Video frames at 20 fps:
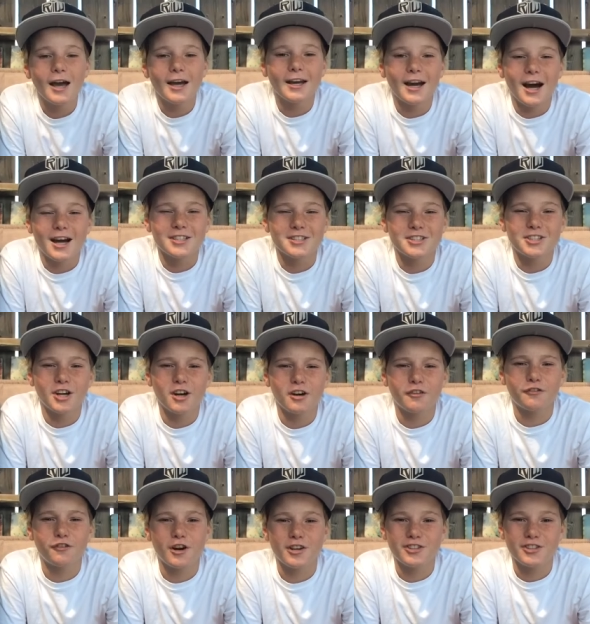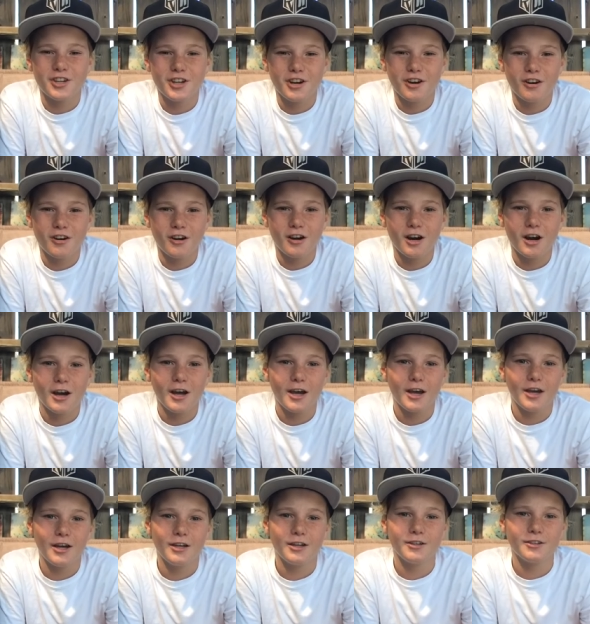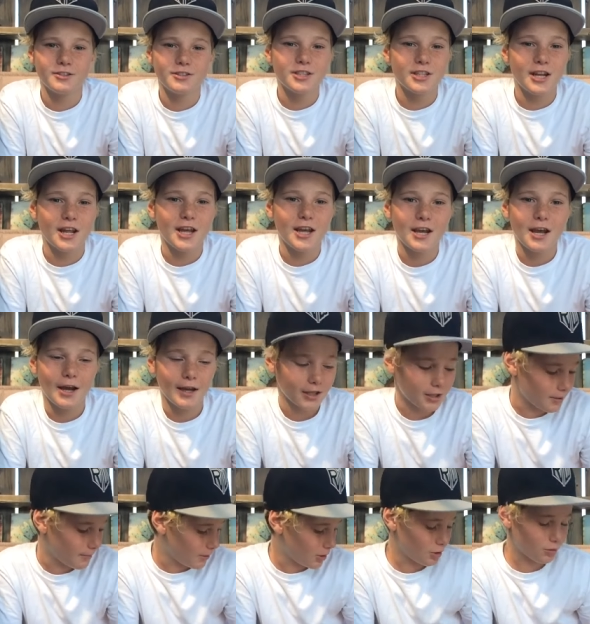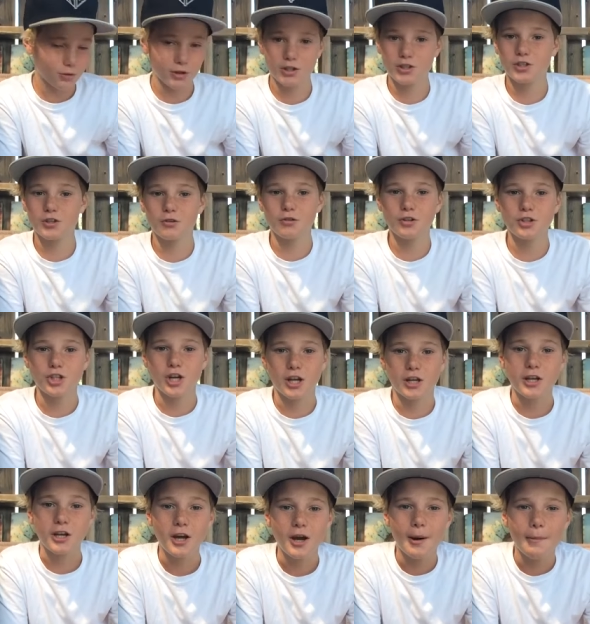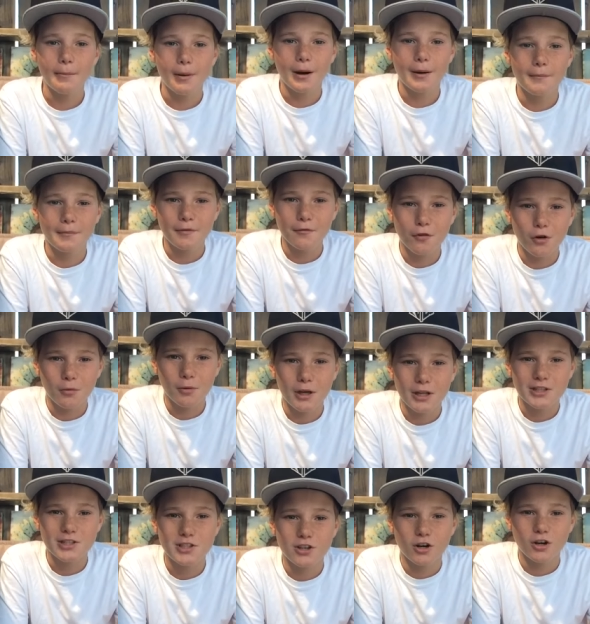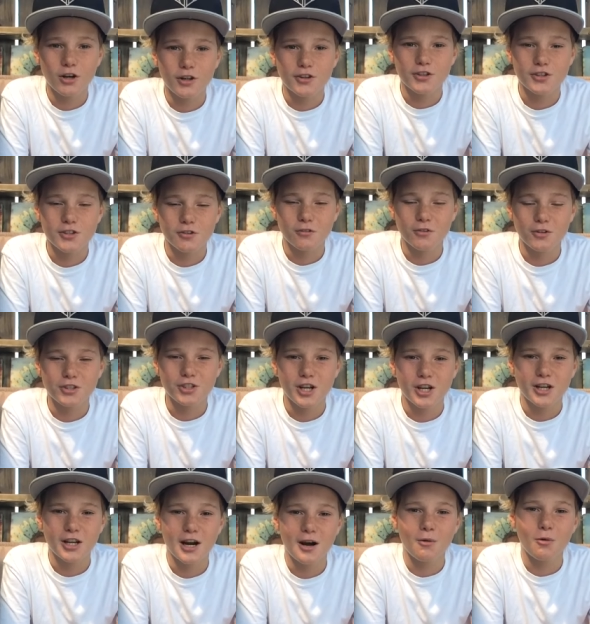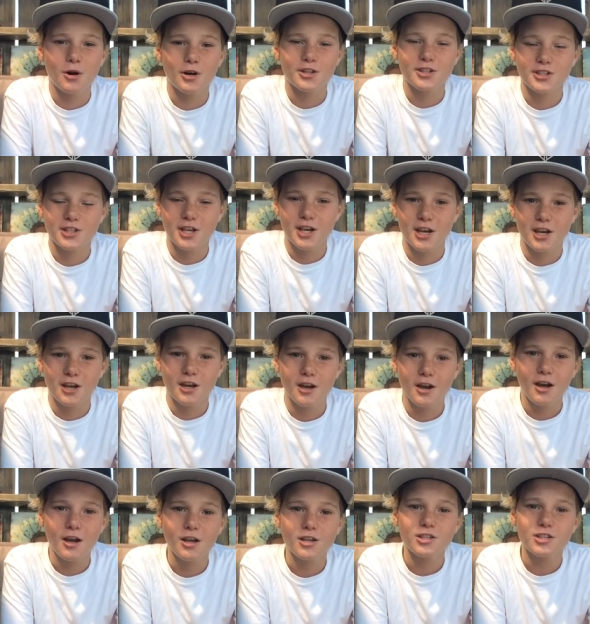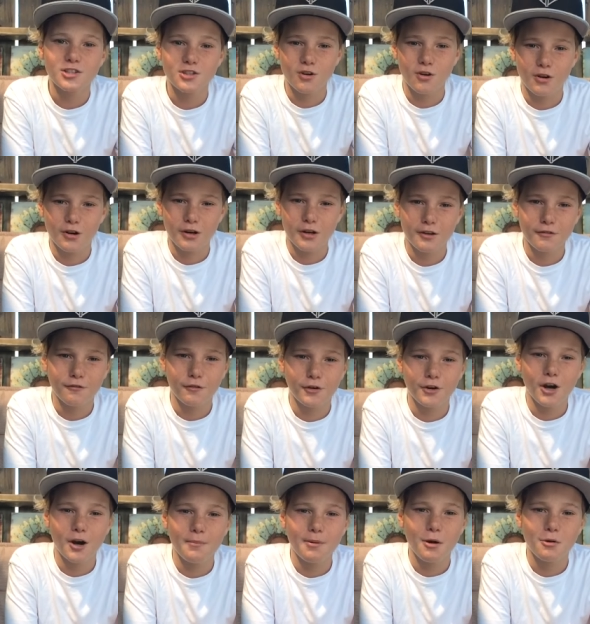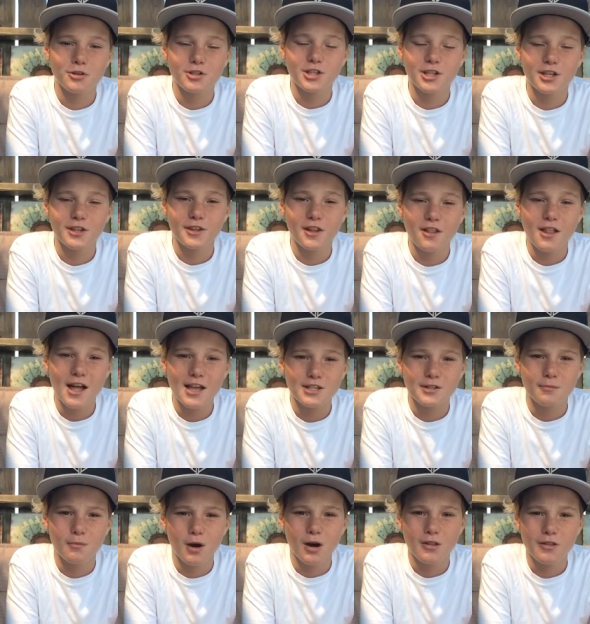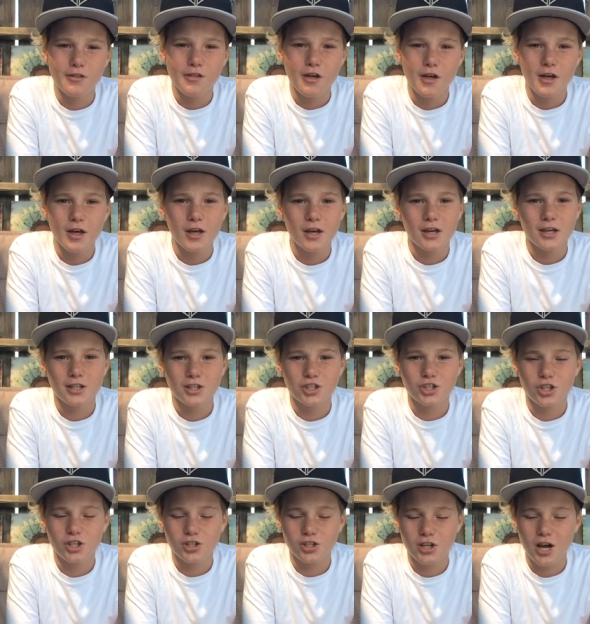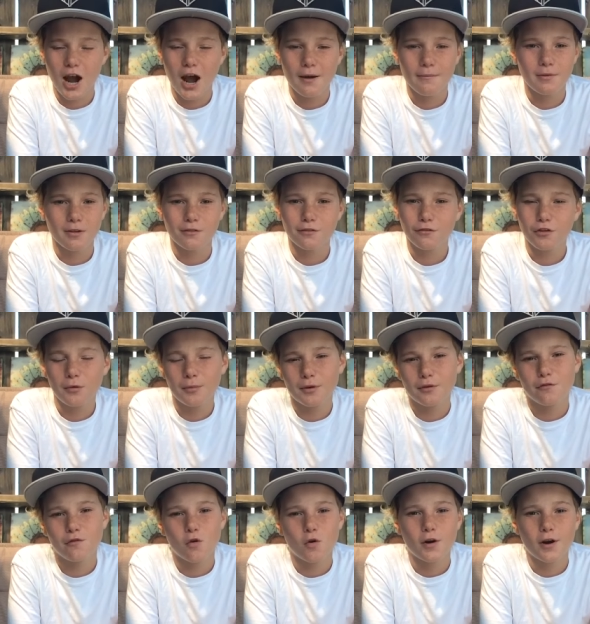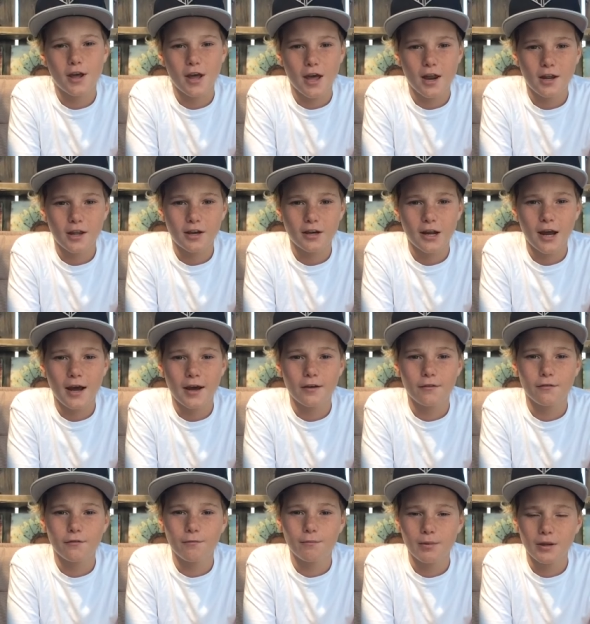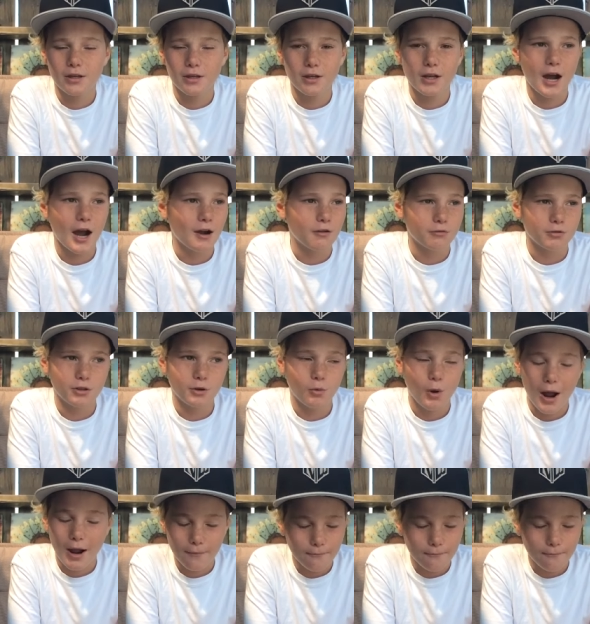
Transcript: Hey guys, Jared Fraser here, and today I'm going to be doing a scooter check. But before we get started on the scooter check, I want to say sorry for not posting in the last month. It's just I've been filming for an edit. I've been I w